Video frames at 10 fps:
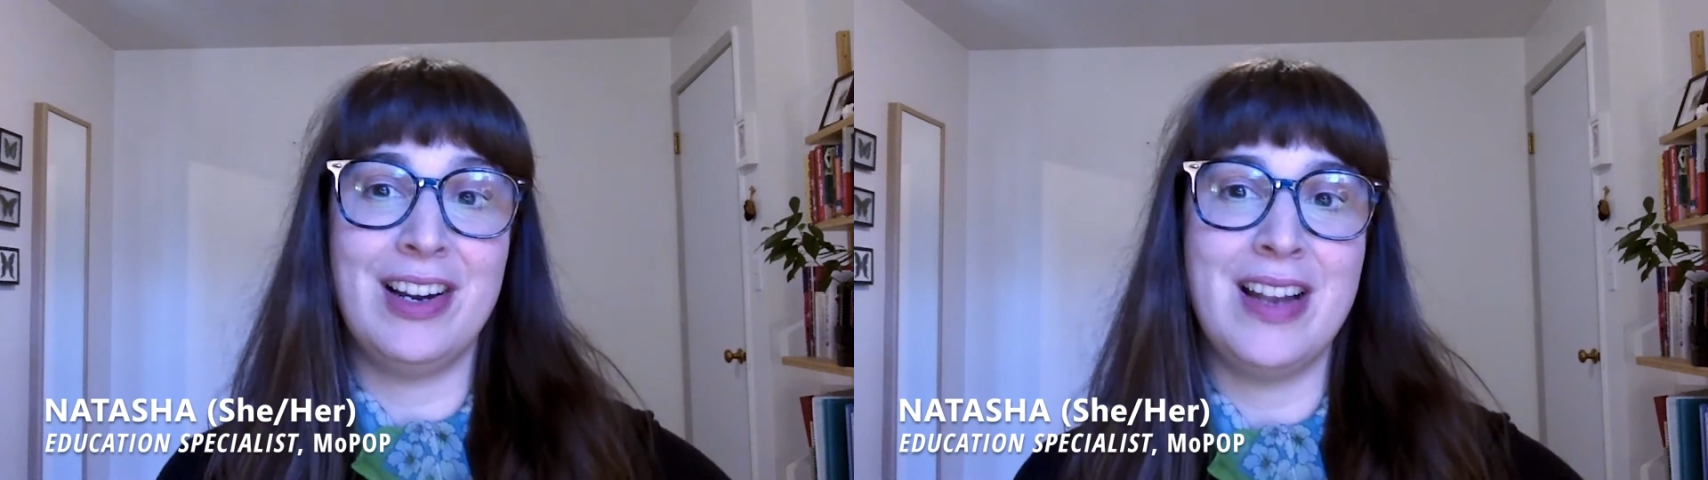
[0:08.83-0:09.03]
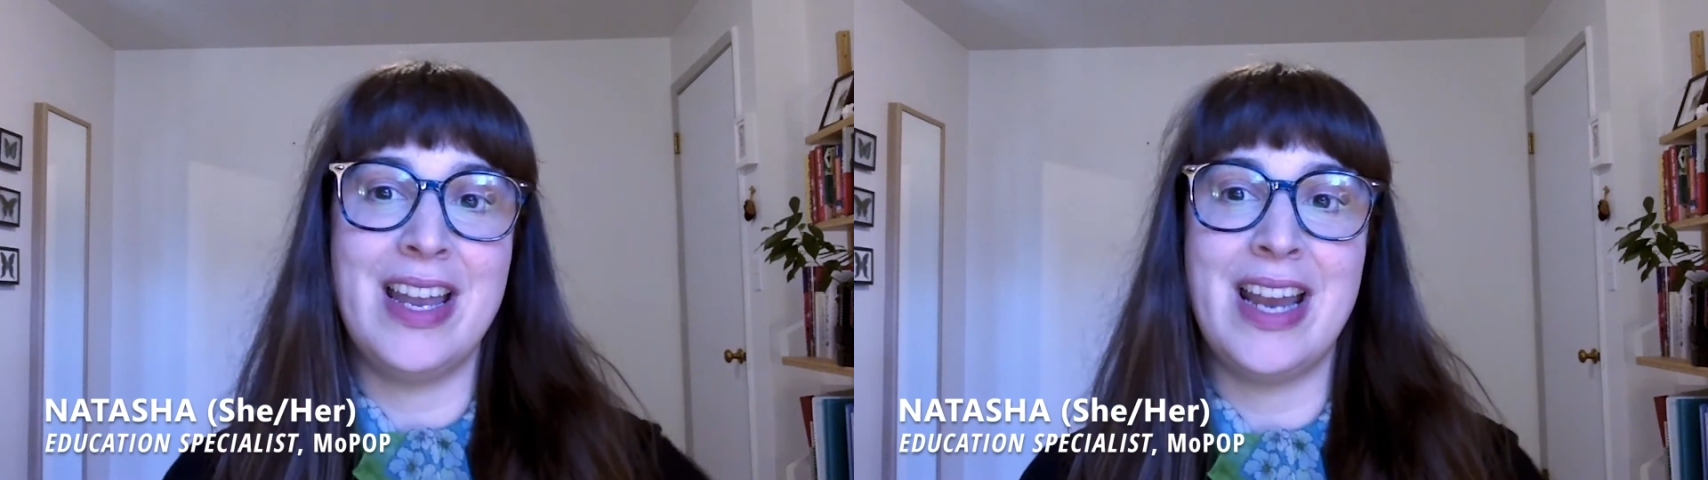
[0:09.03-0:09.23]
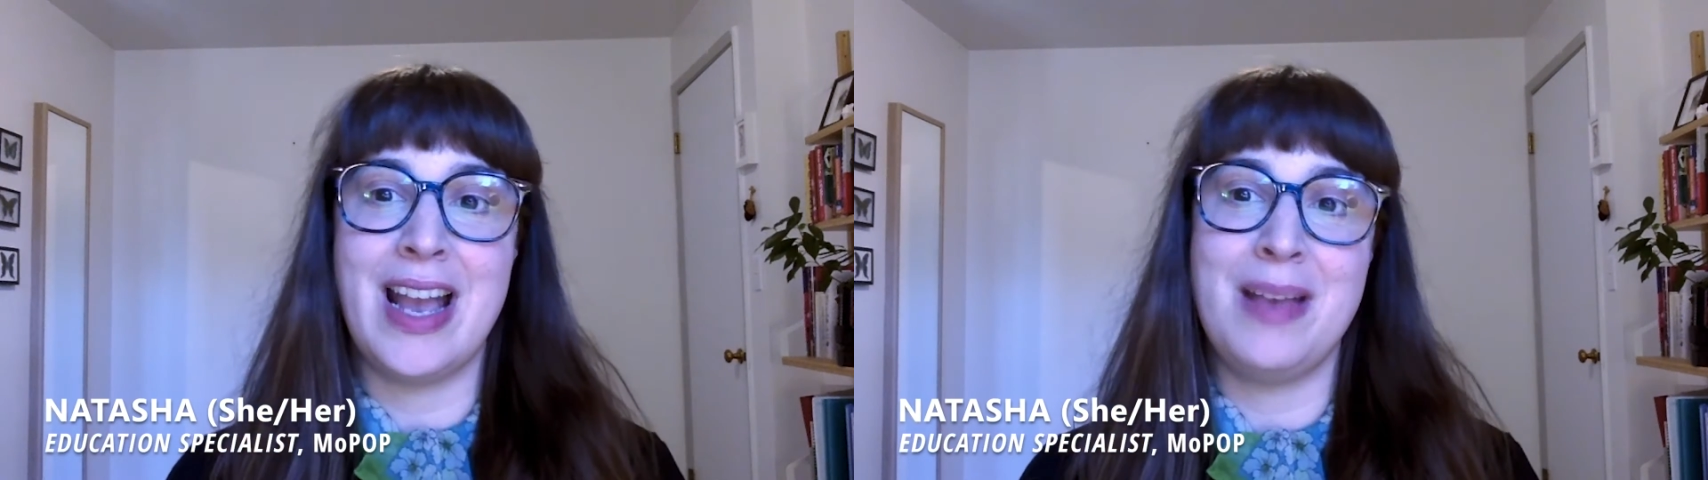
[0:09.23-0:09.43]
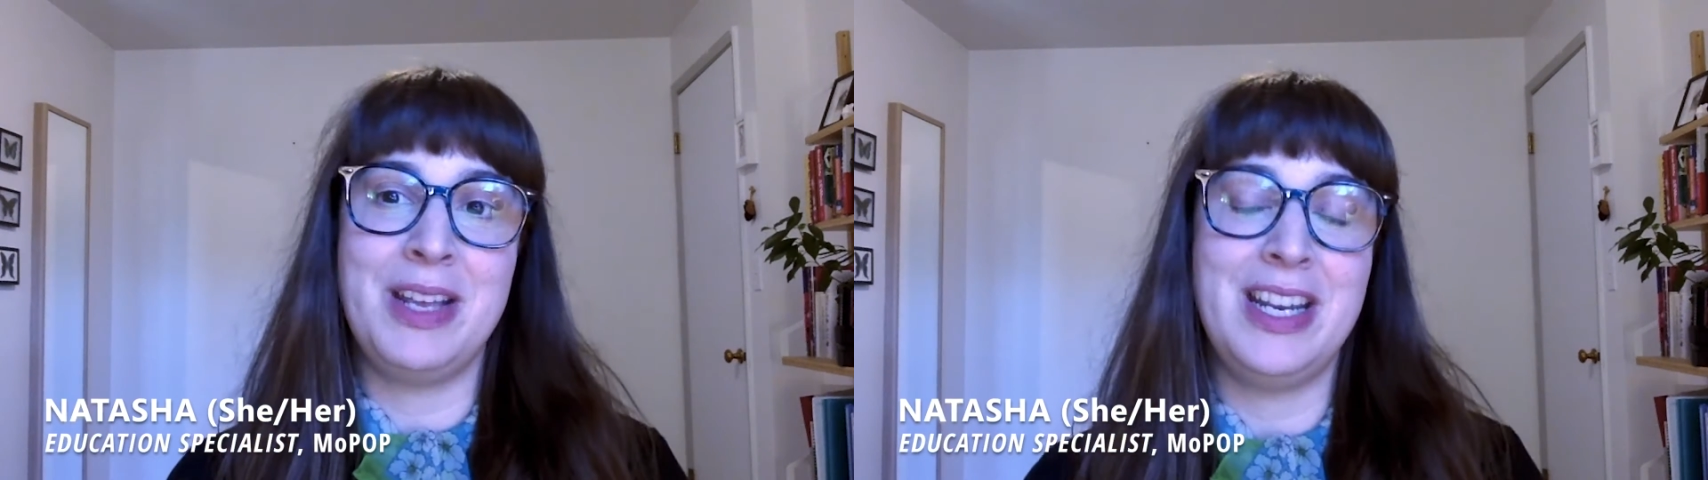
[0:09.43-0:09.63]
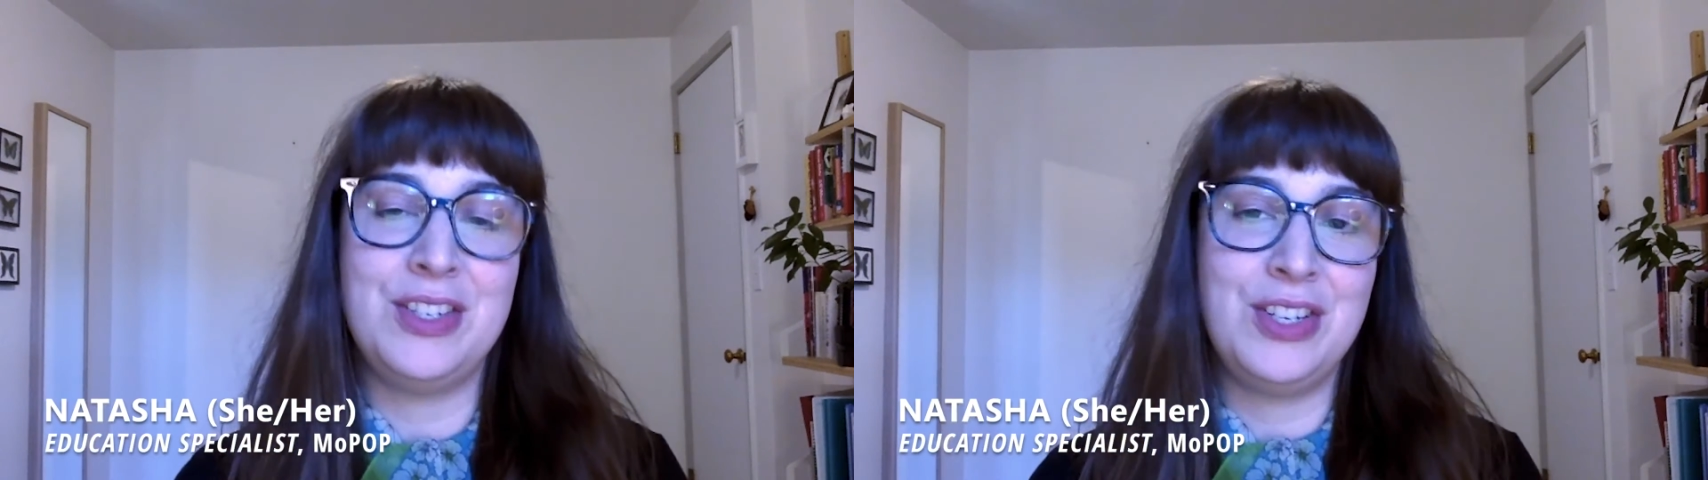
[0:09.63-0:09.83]
and I'm
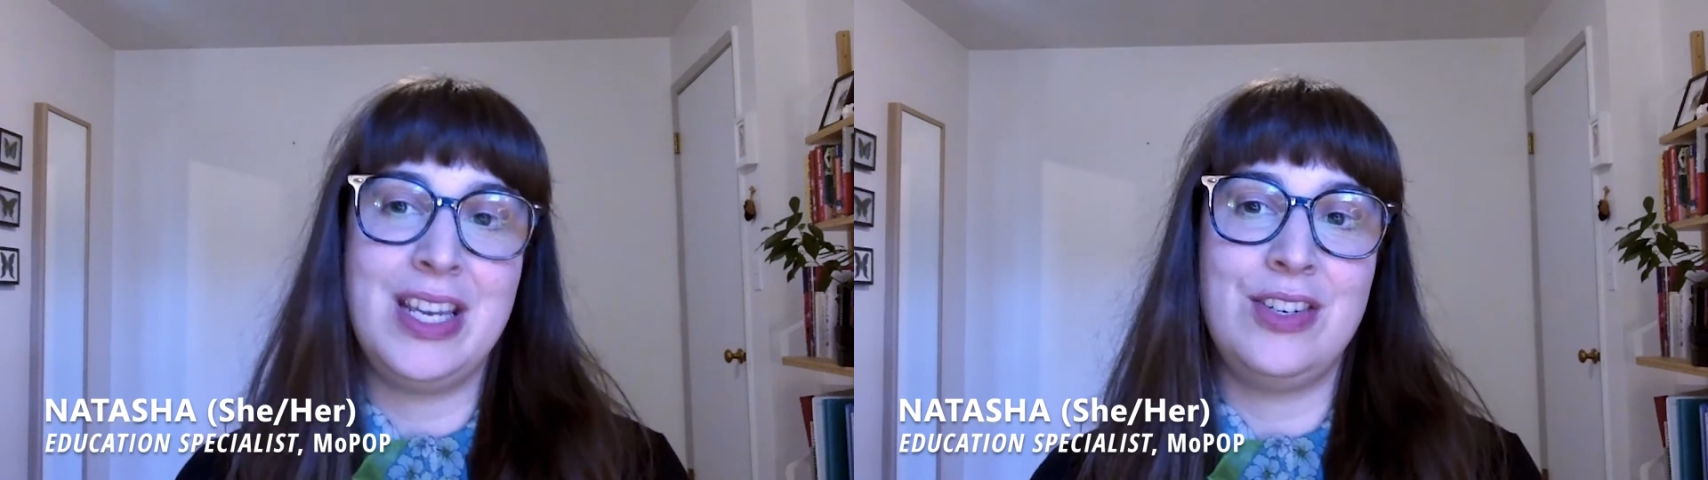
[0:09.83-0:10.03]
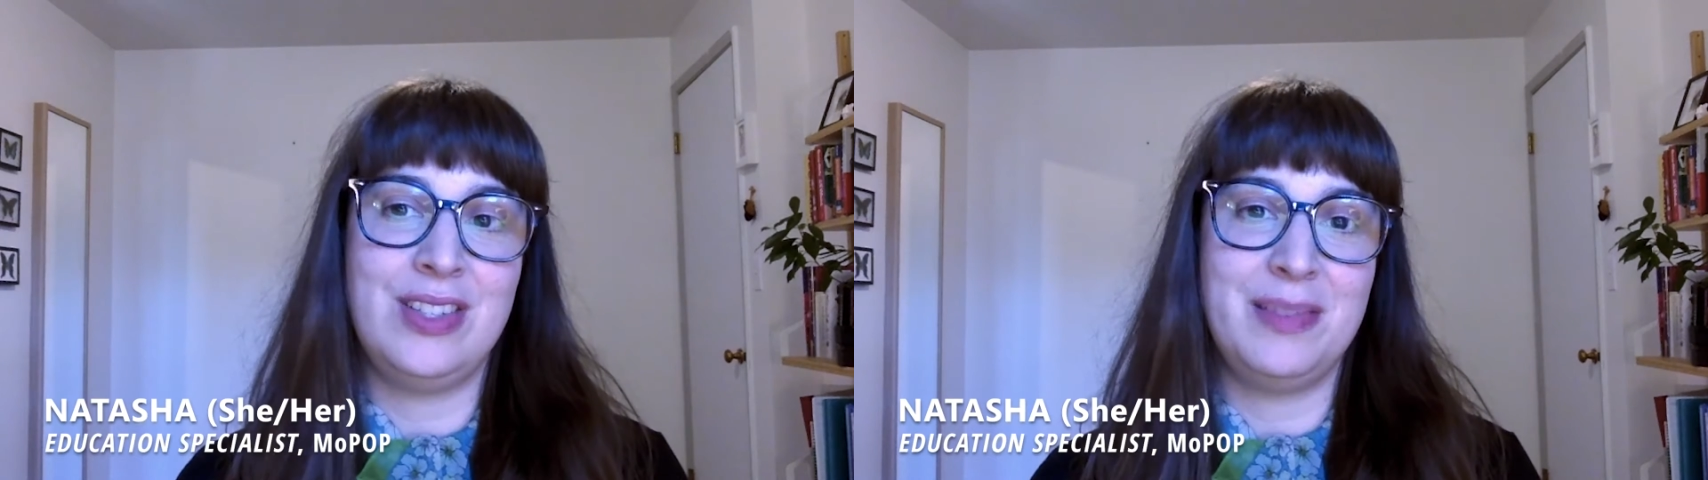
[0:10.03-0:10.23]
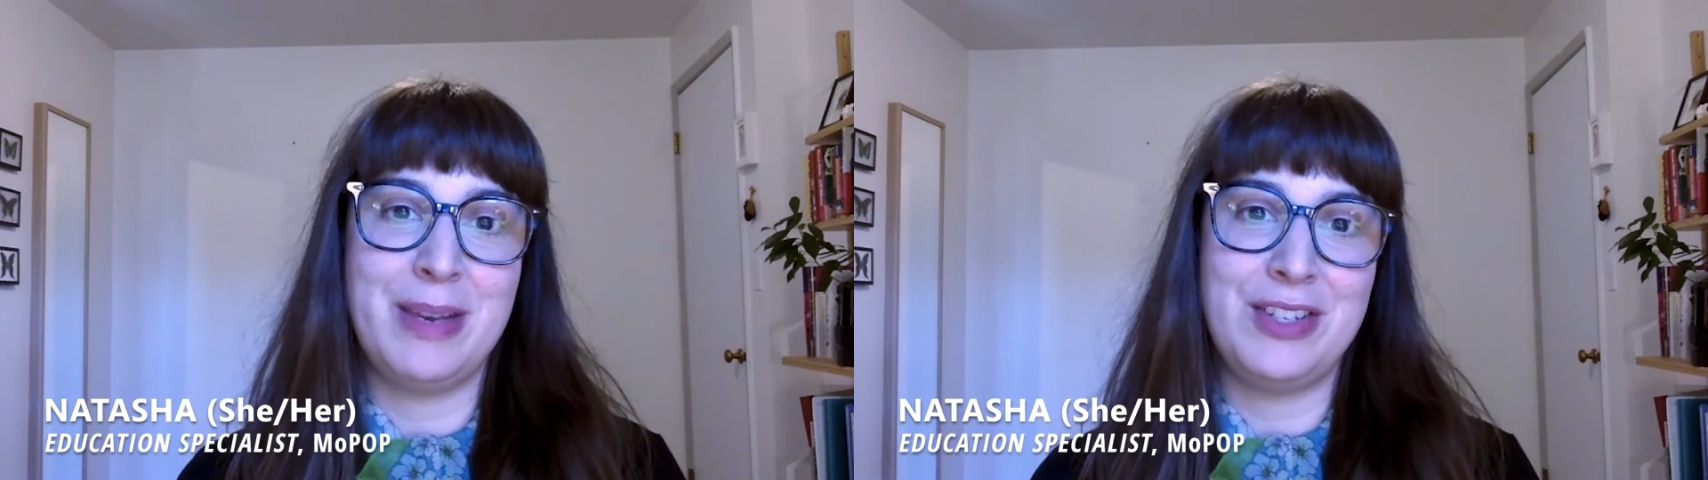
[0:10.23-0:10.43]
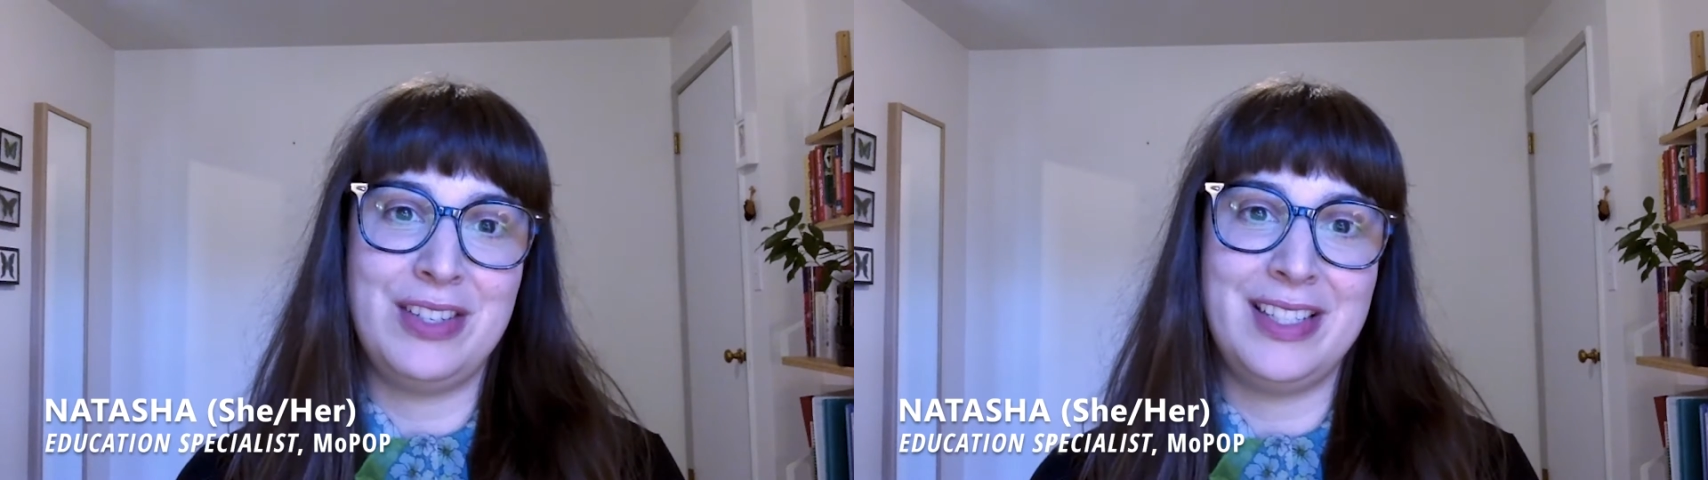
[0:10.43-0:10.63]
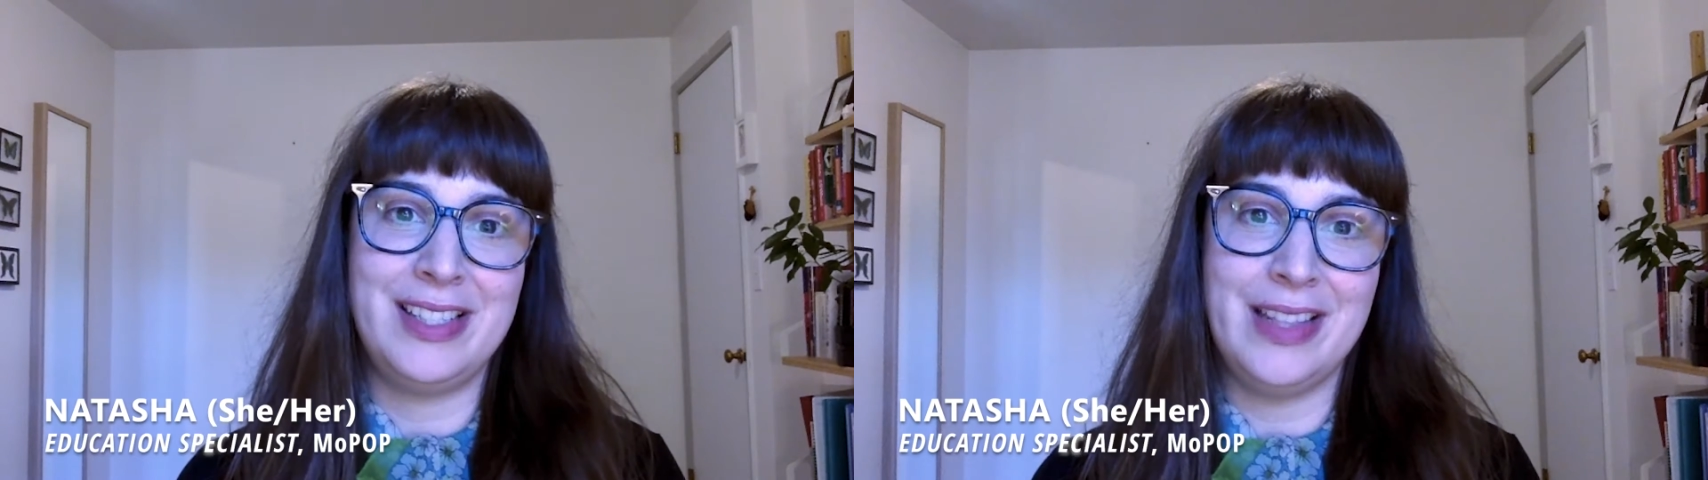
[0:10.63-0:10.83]
an education specialist